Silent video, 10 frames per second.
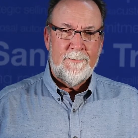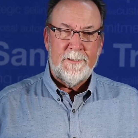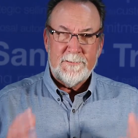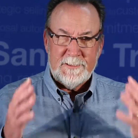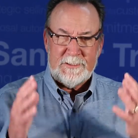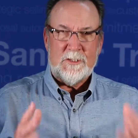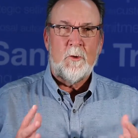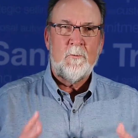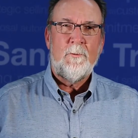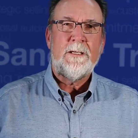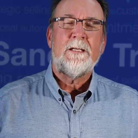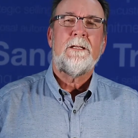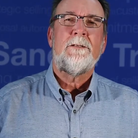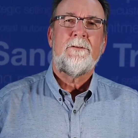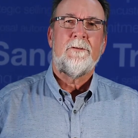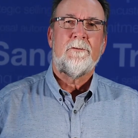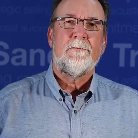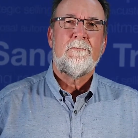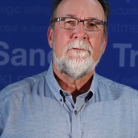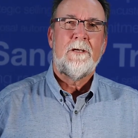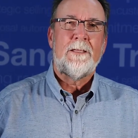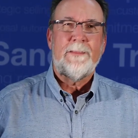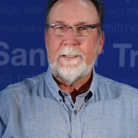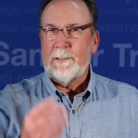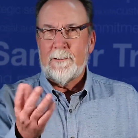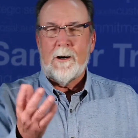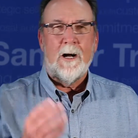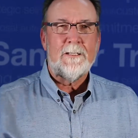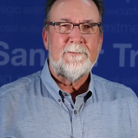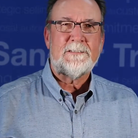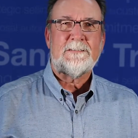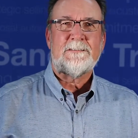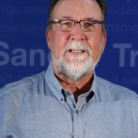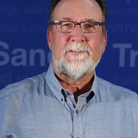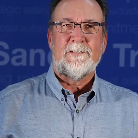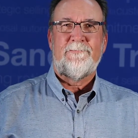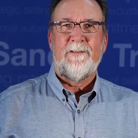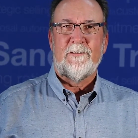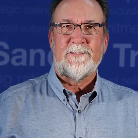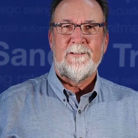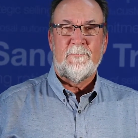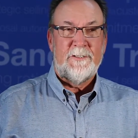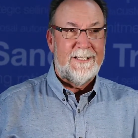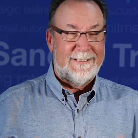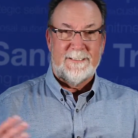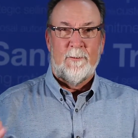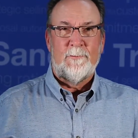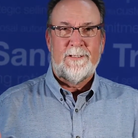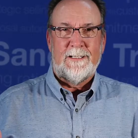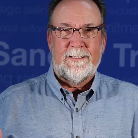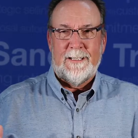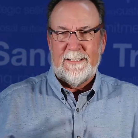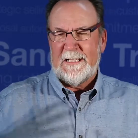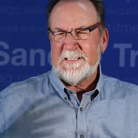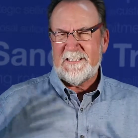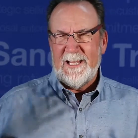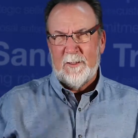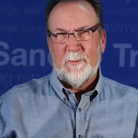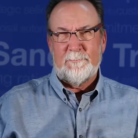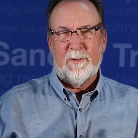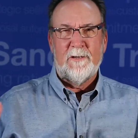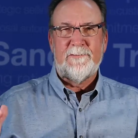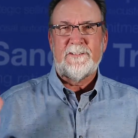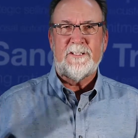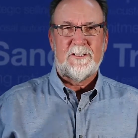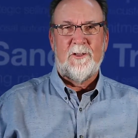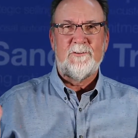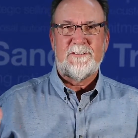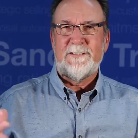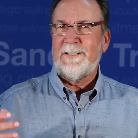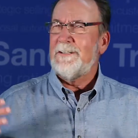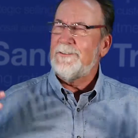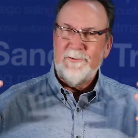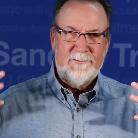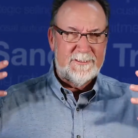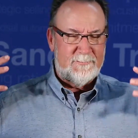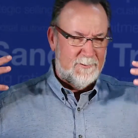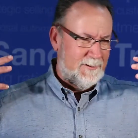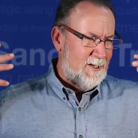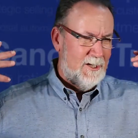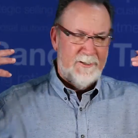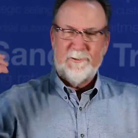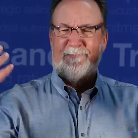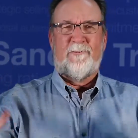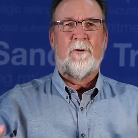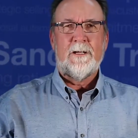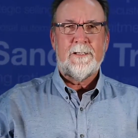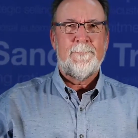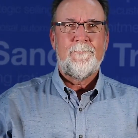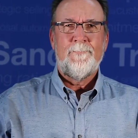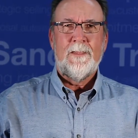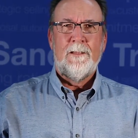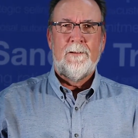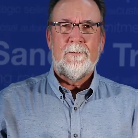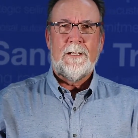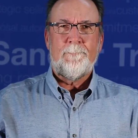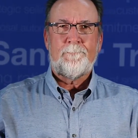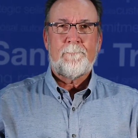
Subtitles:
there's a zone we get into. I think all of us in sales have felt it where you got done with that thing, that sale went perfect, you closed the deal, and you just were euphoric, right?